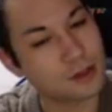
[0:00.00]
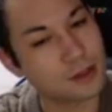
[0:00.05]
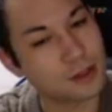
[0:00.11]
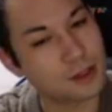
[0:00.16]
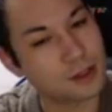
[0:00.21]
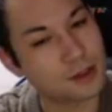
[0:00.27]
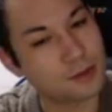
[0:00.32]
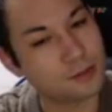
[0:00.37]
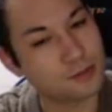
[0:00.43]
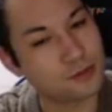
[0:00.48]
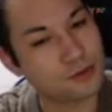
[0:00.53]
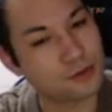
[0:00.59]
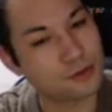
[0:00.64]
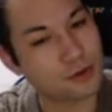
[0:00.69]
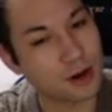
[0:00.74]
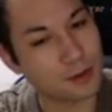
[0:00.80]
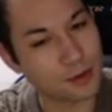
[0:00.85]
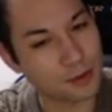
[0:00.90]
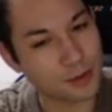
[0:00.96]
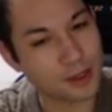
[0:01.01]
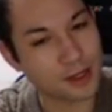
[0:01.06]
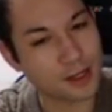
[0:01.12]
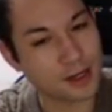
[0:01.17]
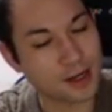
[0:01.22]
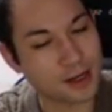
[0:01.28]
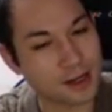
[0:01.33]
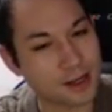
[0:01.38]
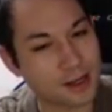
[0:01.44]
it's
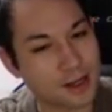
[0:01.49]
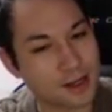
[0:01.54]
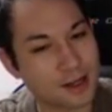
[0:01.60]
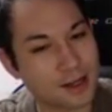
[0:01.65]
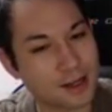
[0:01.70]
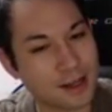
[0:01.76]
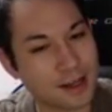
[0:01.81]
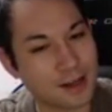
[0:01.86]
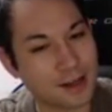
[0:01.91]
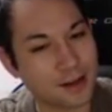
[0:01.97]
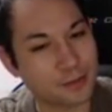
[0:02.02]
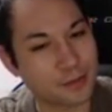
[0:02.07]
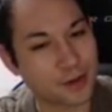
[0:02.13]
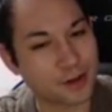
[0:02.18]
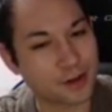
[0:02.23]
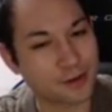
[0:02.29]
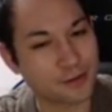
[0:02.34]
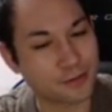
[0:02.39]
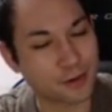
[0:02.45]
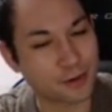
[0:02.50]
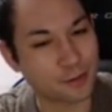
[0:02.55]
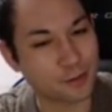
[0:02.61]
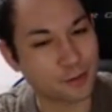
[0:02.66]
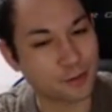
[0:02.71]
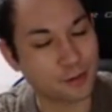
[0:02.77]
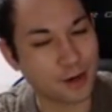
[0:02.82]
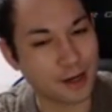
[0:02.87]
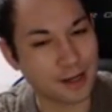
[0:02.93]
probably not gonna end up good for
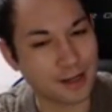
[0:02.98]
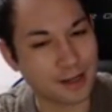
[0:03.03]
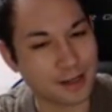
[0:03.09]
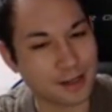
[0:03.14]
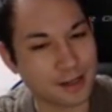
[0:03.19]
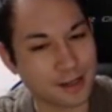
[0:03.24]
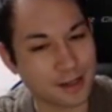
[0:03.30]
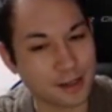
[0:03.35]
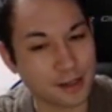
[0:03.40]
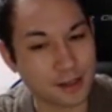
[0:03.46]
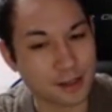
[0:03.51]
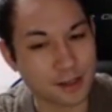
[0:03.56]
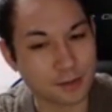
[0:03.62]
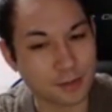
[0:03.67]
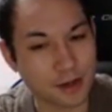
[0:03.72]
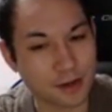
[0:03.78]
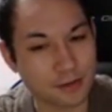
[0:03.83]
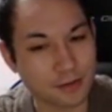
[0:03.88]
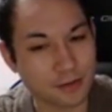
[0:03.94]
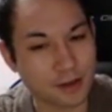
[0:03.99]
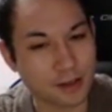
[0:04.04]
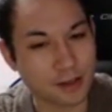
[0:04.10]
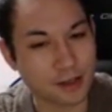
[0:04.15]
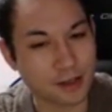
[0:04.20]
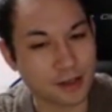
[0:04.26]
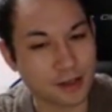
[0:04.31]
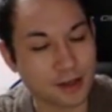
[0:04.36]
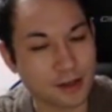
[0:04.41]
white. It's my
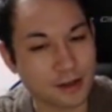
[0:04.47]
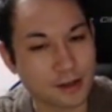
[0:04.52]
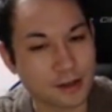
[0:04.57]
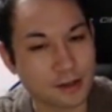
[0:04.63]
feeling.